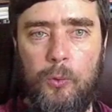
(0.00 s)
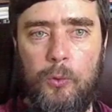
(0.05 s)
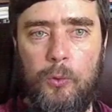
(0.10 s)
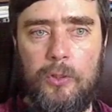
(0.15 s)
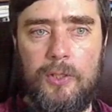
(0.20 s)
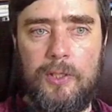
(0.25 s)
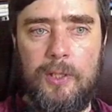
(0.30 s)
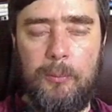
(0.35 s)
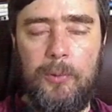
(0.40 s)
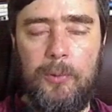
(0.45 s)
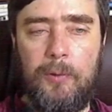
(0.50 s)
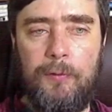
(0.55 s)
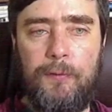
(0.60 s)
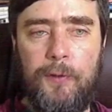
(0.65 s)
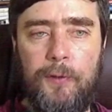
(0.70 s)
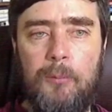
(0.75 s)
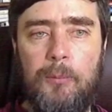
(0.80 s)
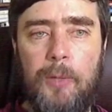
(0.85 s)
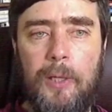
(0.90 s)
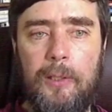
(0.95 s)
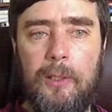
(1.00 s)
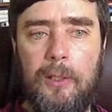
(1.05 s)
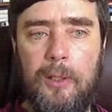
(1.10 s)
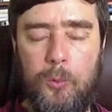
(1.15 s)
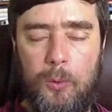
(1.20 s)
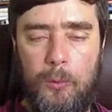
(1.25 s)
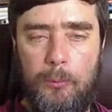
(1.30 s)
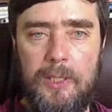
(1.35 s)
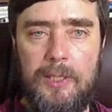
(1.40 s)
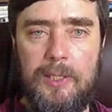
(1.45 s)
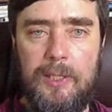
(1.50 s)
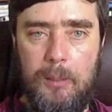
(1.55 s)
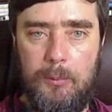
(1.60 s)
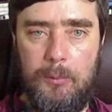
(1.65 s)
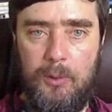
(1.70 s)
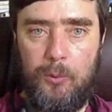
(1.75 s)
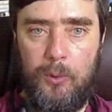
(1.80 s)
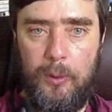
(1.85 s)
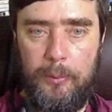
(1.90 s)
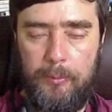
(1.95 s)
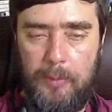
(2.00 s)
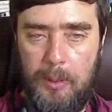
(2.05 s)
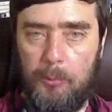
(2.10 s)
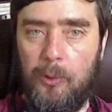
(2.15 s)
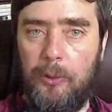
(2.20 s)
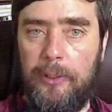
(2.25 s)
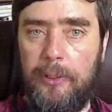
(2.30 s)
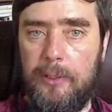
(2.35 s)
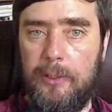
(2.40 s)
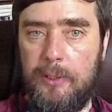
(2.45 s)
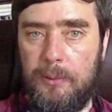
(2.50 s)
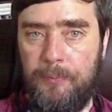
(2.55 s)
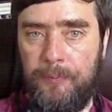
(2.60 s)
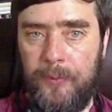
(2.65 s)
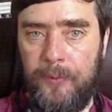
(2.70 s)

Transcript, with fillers: there's something fundamental that we're missing about what memory is.